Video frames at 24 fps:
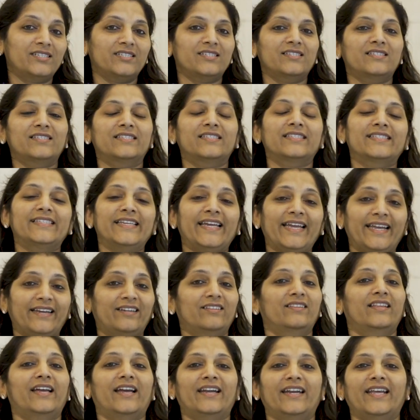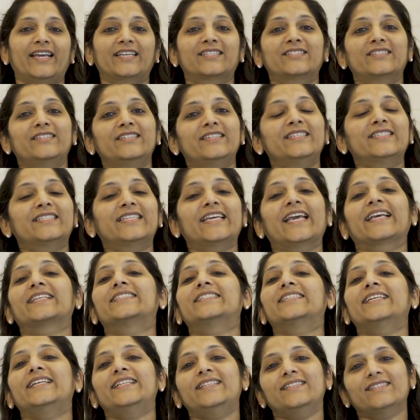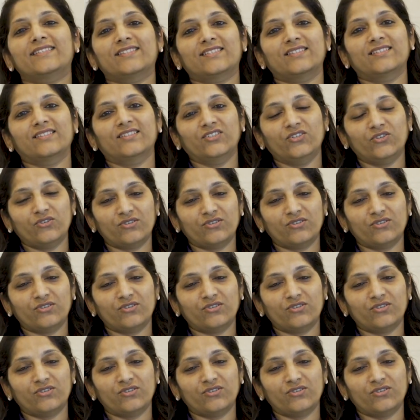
it is said that excellence excels